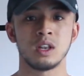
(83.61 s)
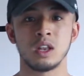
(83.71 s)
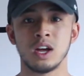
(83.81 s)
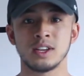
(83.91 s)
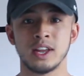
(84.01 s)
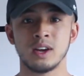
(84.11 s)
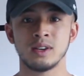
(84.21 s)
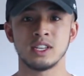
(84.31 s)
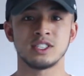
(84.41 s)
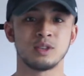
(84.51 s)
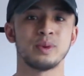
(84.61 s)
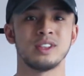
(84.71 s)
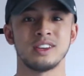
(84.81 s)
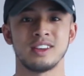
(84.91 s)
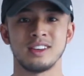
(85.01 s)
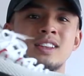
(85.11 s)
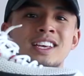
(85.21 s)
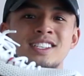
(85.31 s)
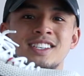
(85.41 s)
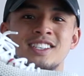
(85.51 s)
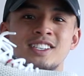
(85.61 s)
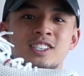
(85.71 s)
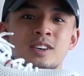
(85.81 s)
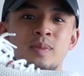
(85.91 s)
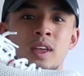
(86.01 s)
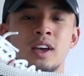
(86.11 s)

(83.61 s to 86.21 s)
lockdown, and stability. Lacing system.